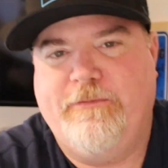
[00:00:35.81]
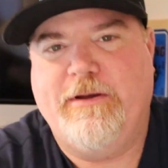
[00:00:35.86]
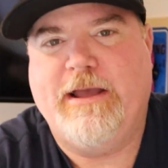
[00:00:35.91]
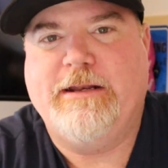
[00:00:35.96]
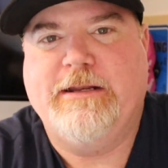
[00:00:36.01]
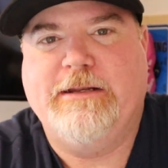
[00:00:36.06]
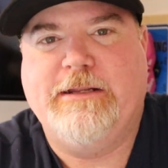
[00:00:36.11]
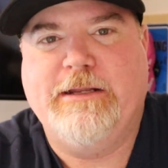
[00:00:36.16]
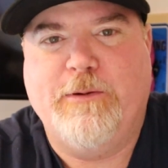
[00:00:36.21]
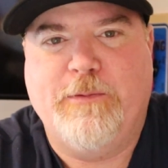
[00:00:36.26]
I've
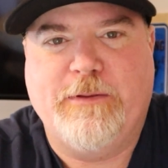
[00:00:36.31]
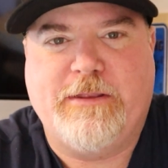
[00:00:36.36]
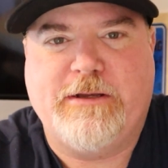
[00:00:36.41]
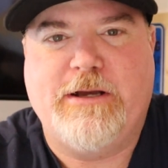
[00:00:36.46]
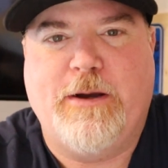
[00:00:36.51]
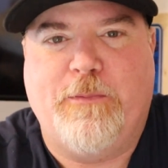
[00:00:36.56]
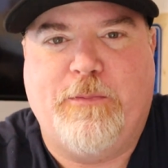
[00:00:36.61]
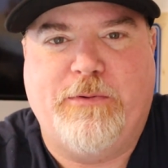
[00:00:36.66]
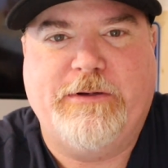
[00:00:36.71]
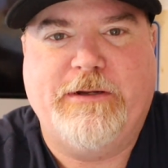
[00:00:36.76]
had to deal with a
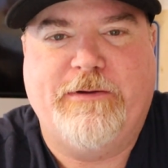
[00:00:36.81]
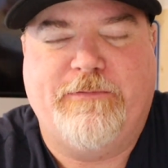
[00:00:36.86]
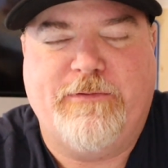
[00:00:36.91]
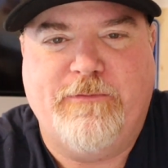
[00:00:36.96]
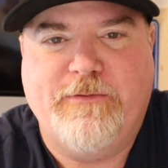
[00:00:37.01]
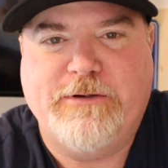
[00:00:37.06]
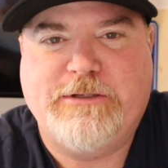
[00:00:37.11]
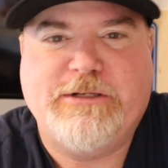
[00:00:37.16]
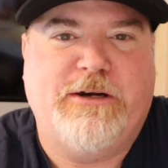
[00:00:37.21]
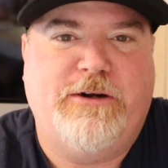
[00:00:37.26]
couple
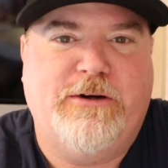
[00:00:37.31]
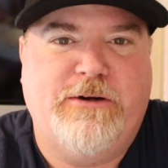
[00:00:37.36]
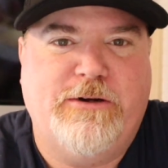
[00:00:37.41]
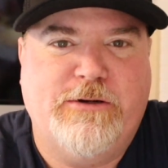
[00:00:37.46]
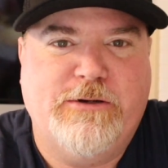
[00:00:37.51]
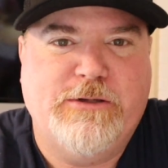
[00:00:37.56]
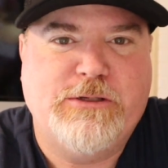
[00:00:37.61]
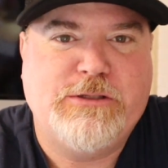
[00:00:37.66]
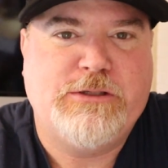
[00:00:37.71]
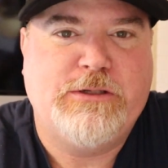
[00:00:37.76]
different
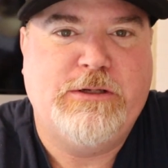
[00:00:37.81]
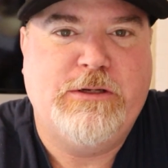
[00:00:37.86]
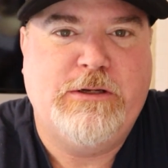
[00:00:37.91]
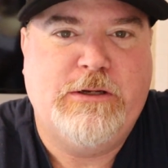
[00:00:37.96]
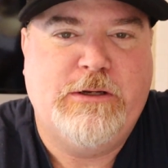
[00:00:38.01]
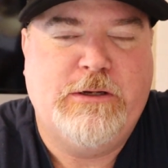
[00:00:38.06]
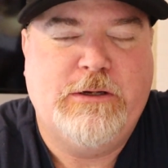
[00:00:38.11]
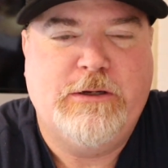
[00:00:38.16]
returns.